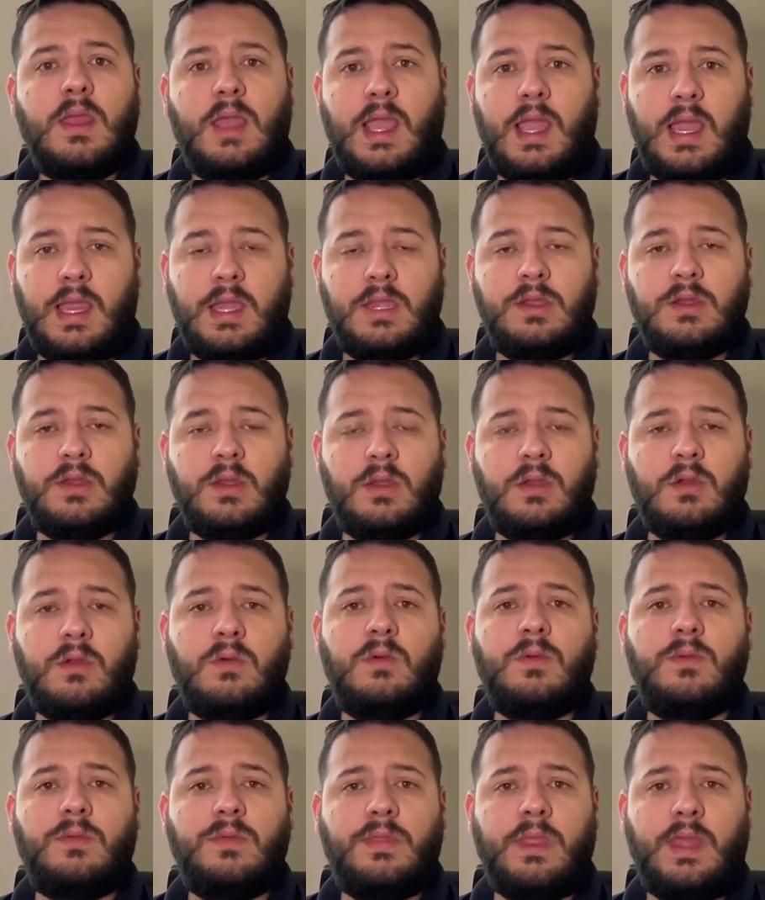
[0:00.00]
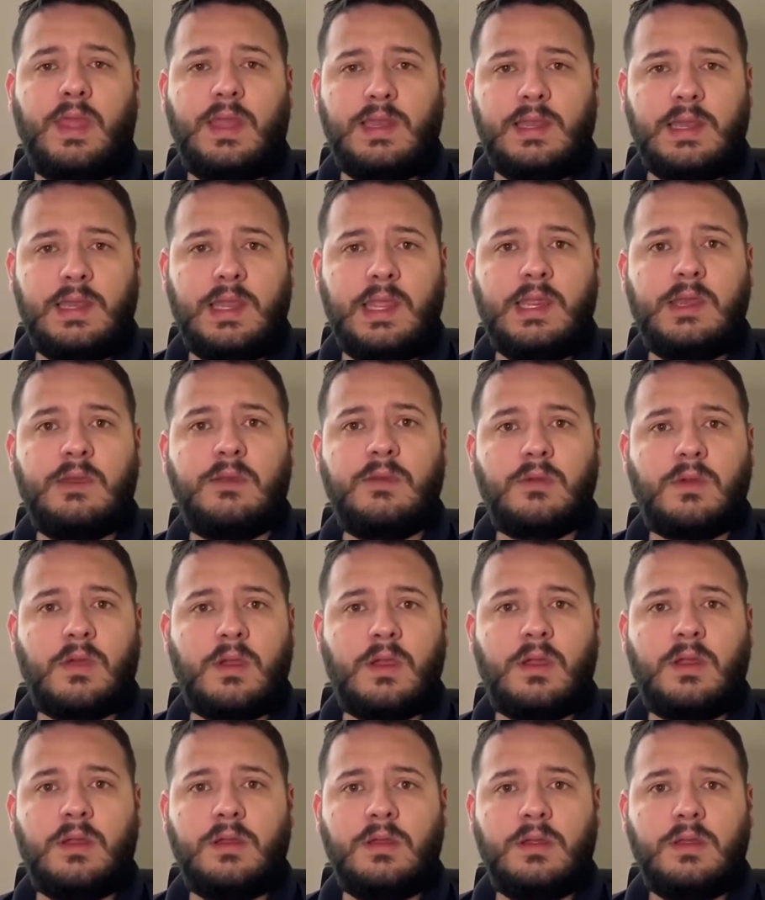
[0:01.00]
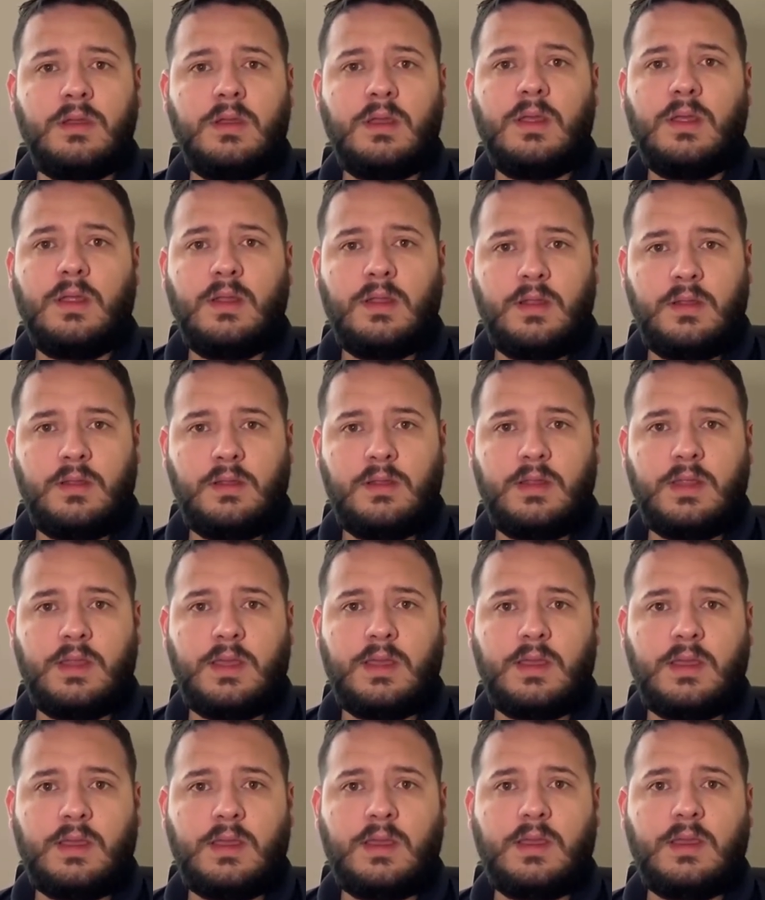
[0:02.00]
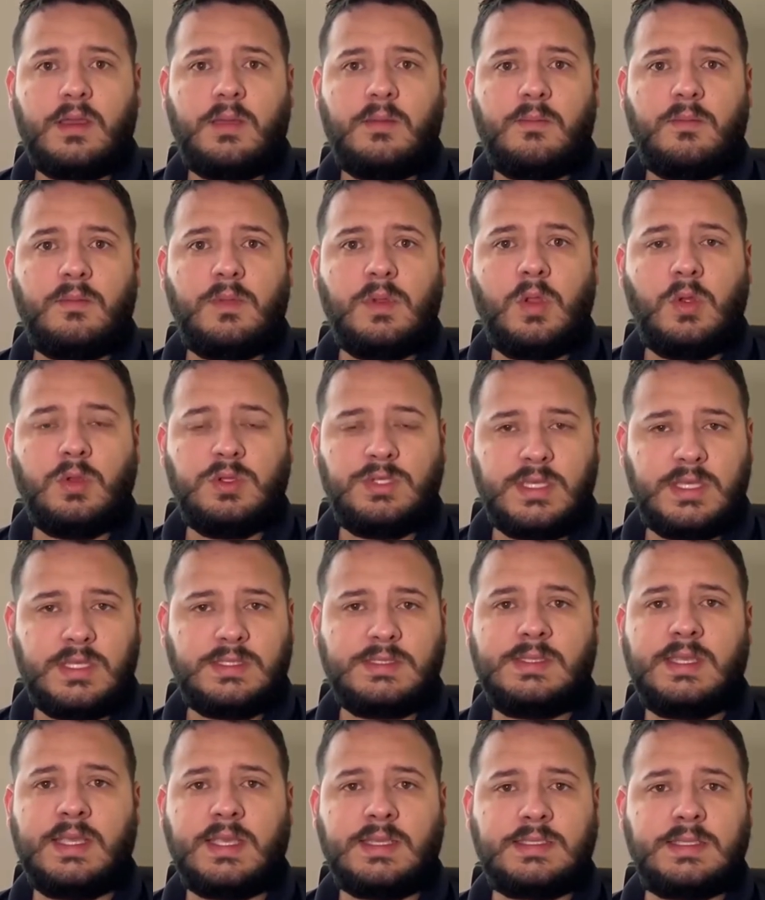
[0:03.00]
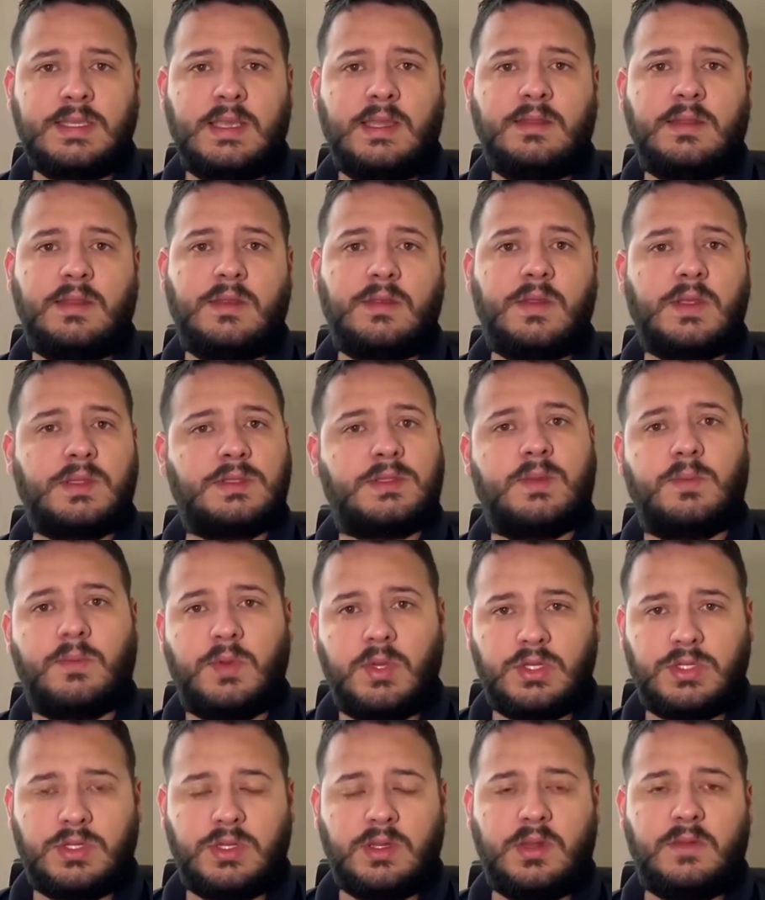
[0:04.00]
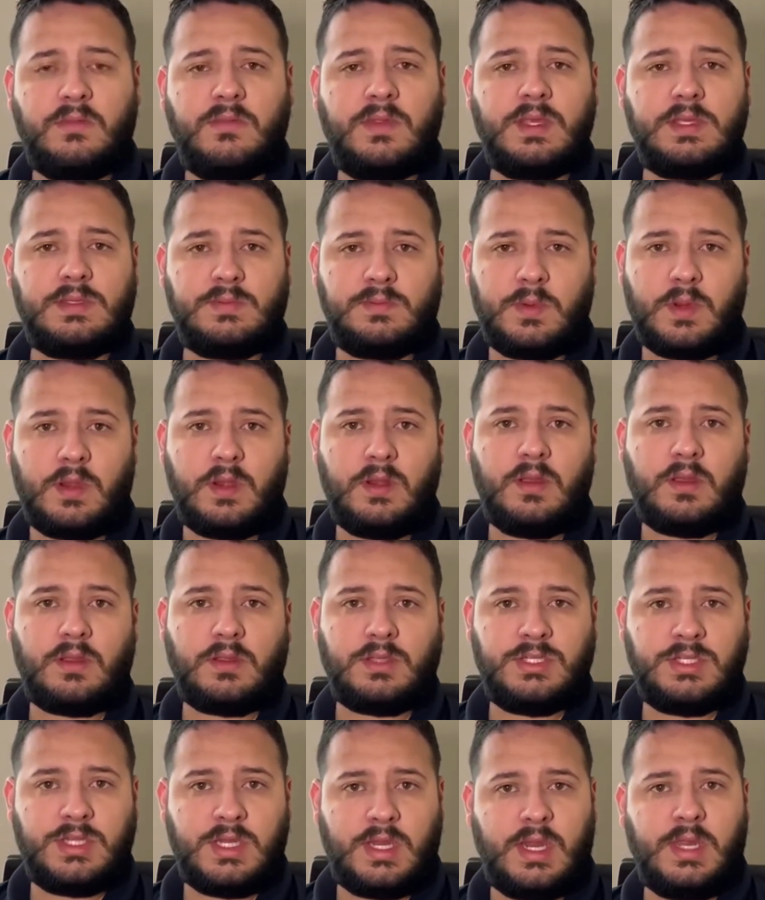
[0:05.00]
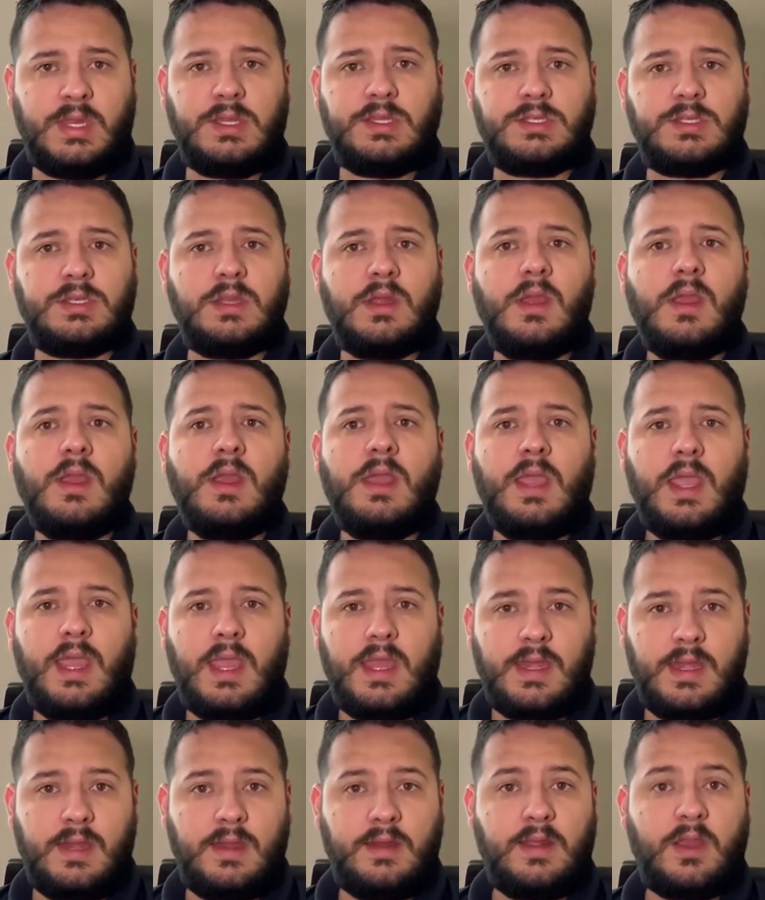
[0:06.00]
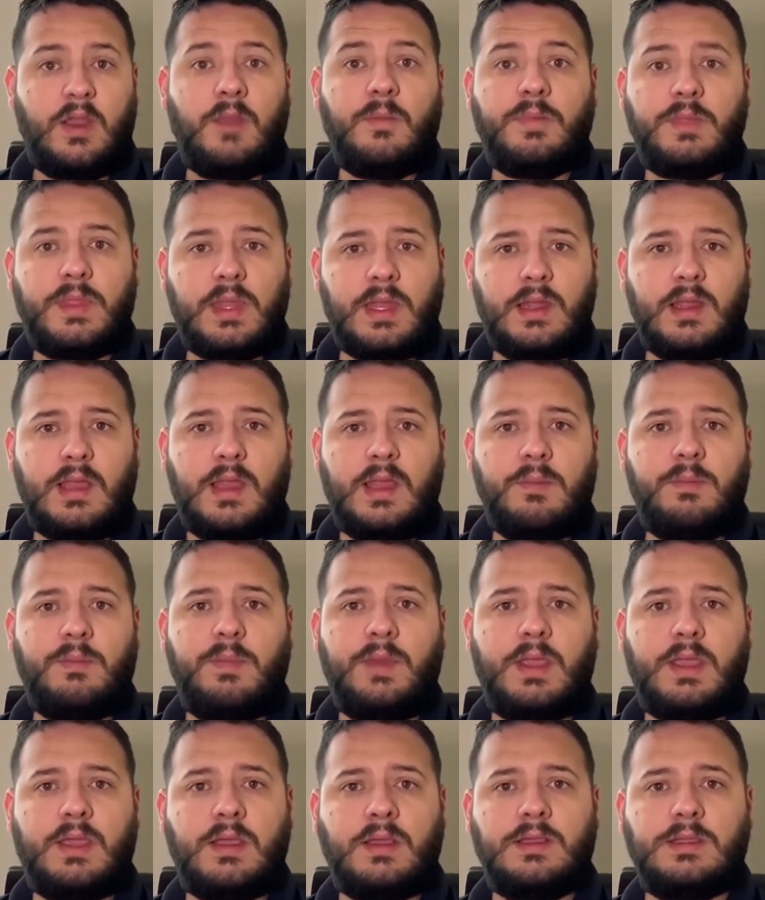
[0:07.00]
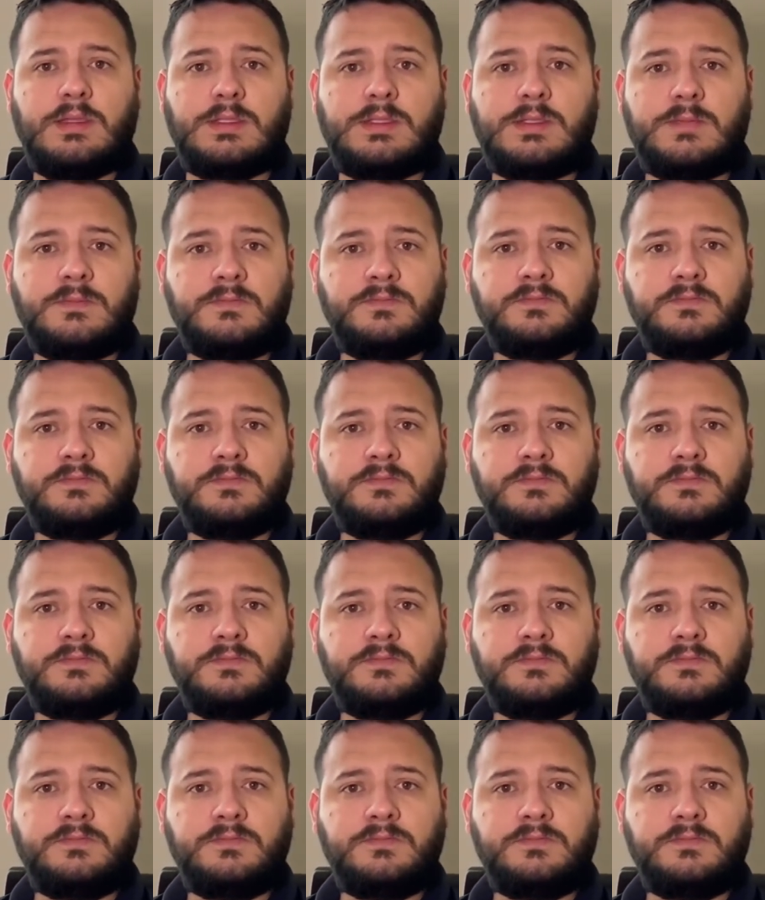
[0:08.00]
I know that later on the logistics and the distribution of this product changed, and it helped a lot, because